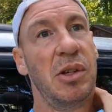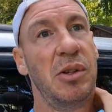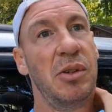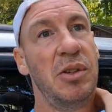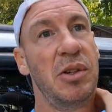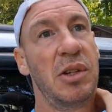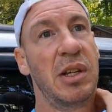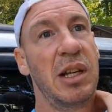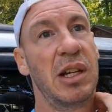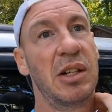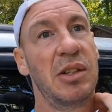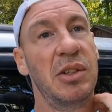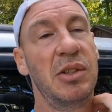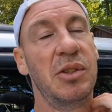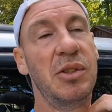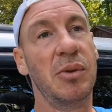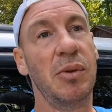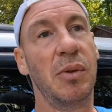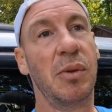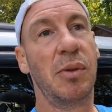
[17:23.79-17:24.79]
so you can
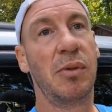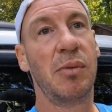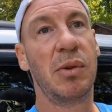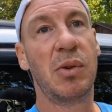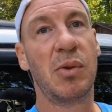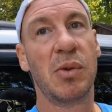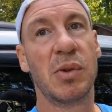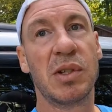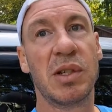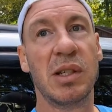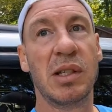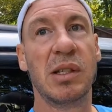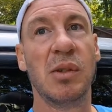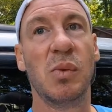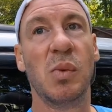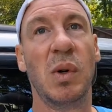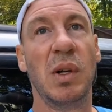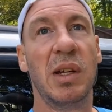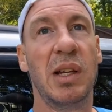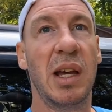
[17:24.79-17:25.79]
actually do three courses
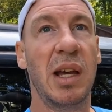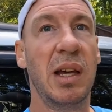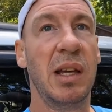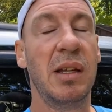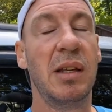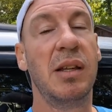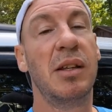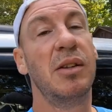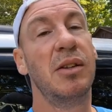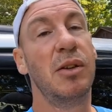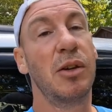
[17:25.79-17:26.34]
in one day.